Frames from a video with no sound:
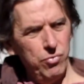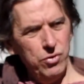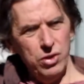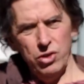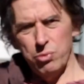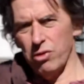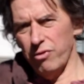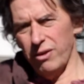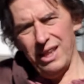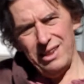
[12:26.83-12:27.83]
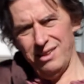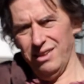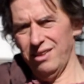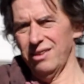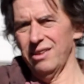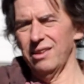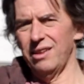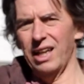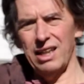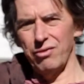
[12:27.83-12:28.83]
use prophylaxis
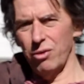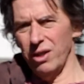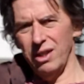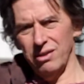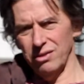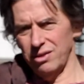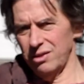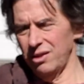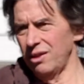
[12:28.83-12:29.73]
like everyone else.